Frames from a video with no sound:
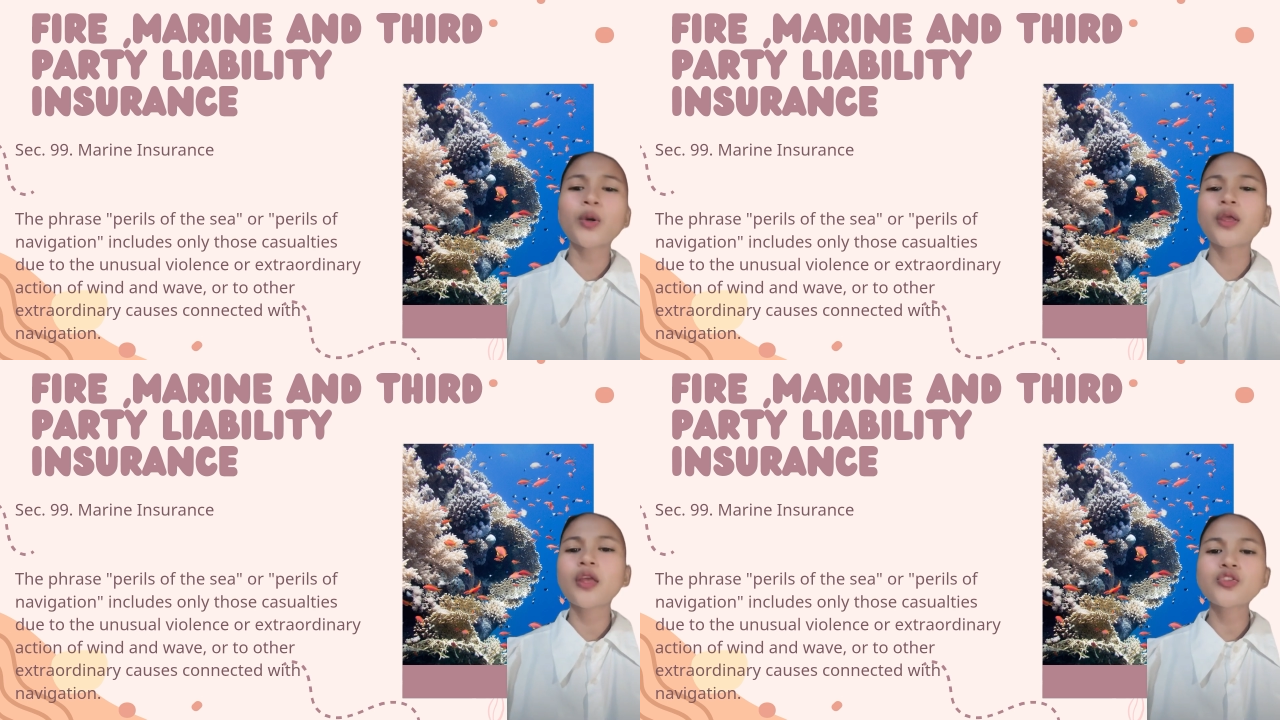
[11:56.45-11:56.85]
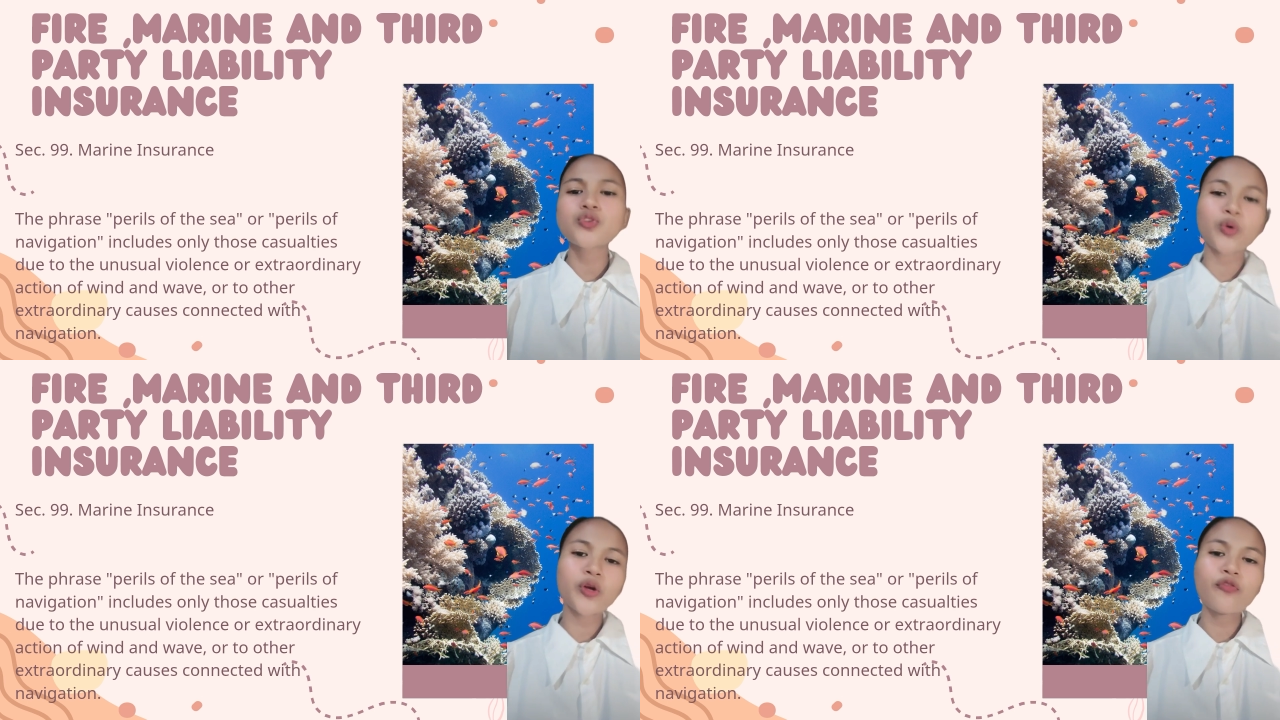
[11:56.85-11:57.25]
or the
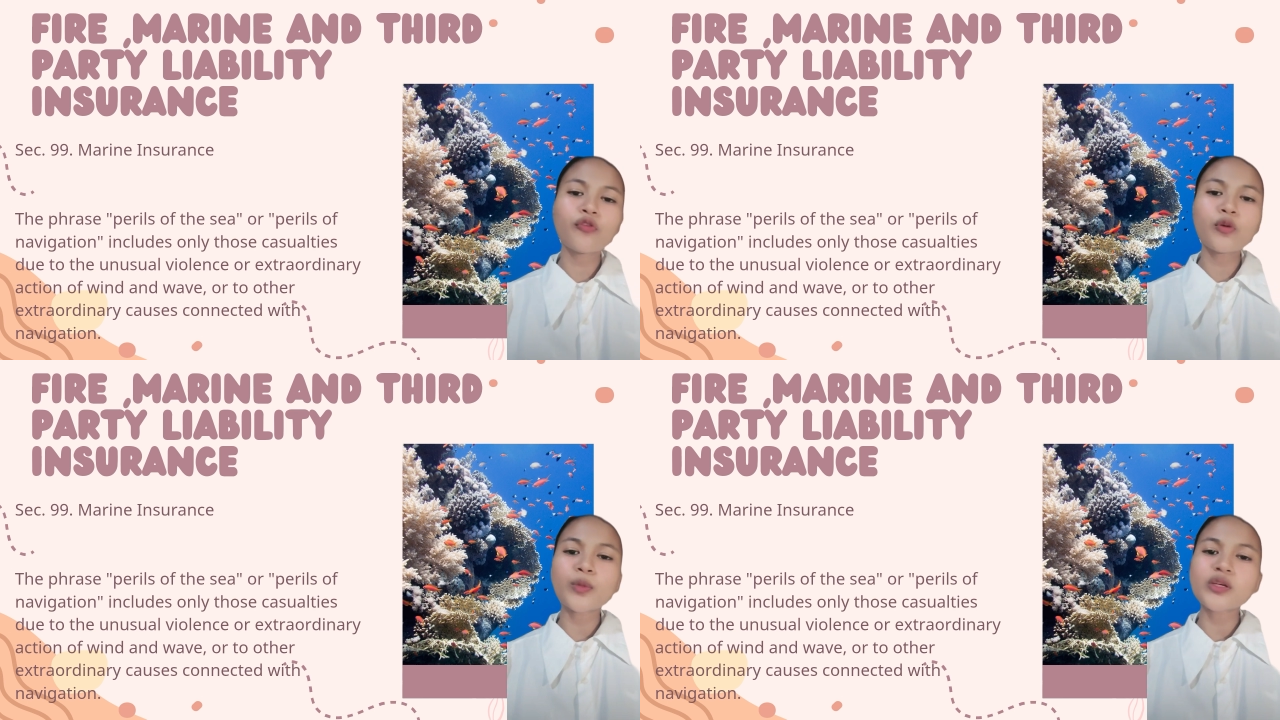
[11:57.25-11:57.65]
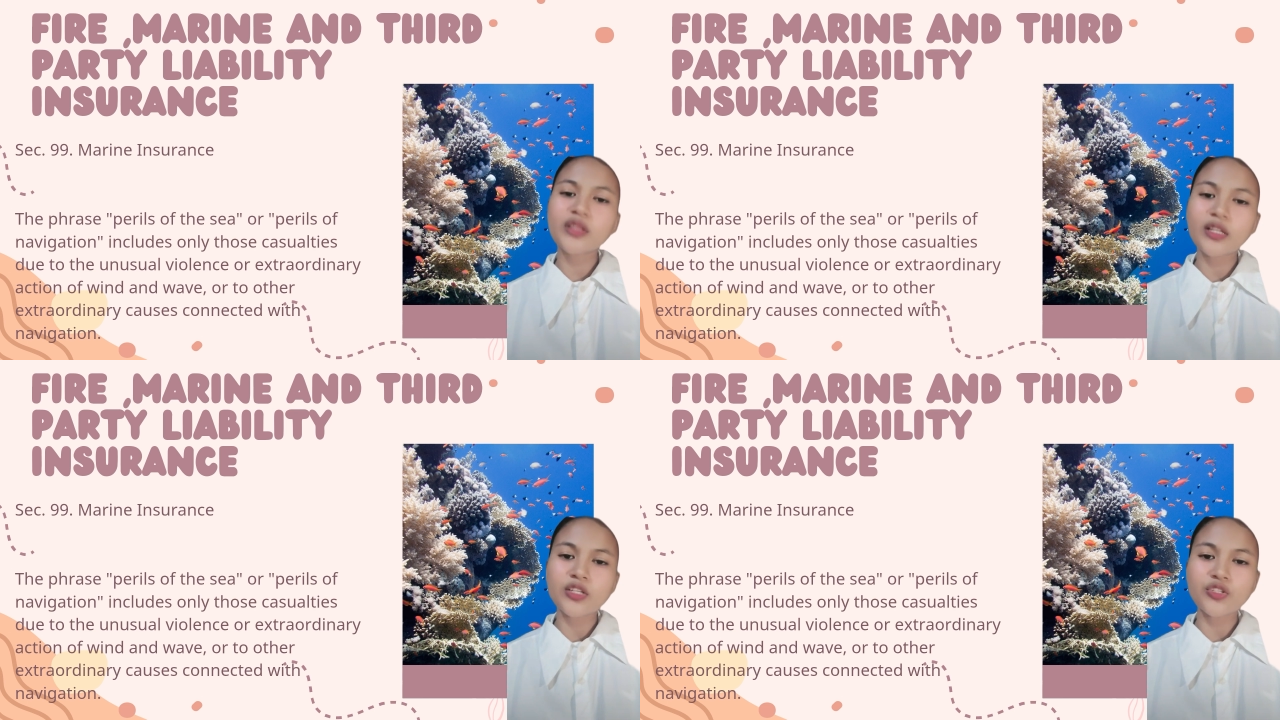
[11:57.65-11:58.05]
insured for
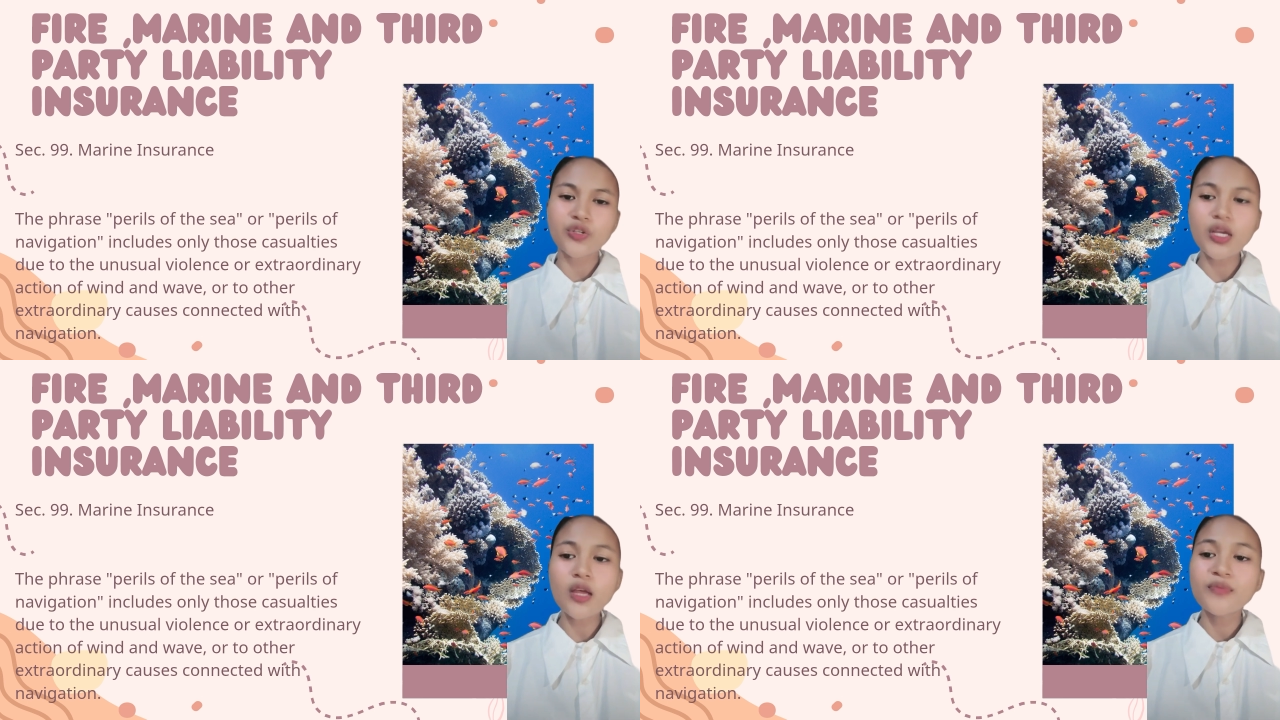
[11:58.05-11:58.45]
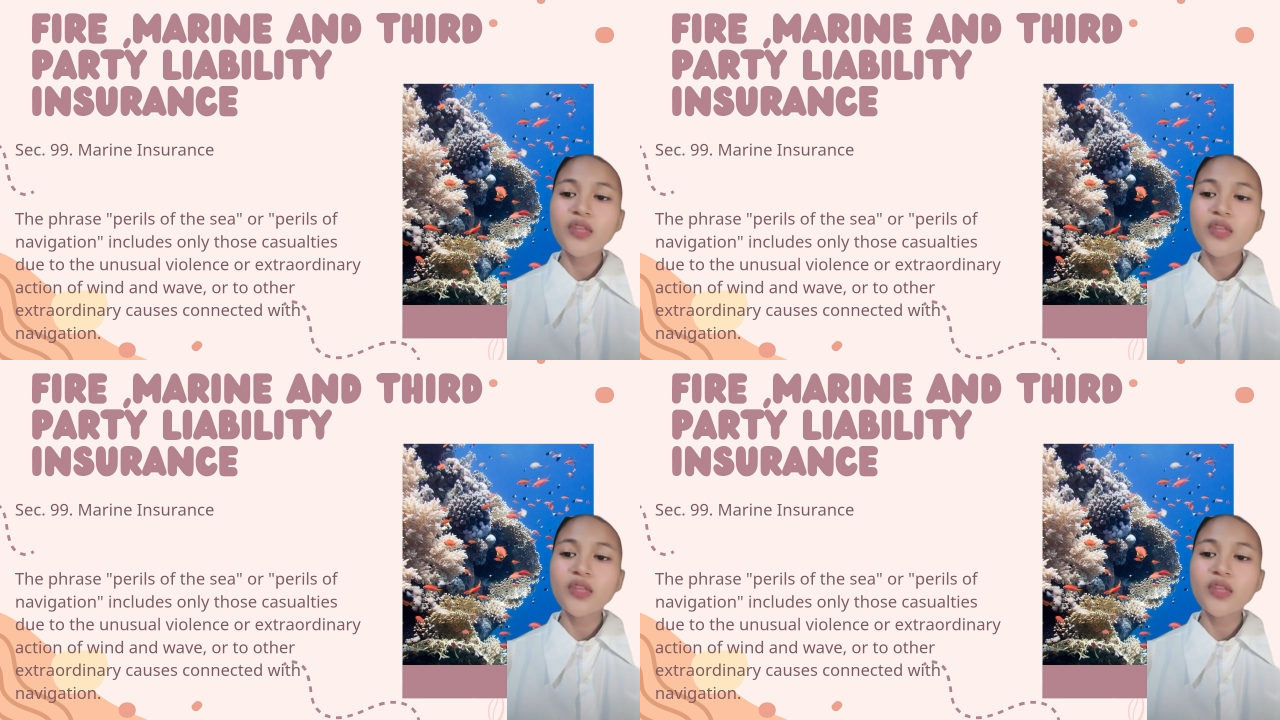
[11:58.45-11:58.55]
personal injury,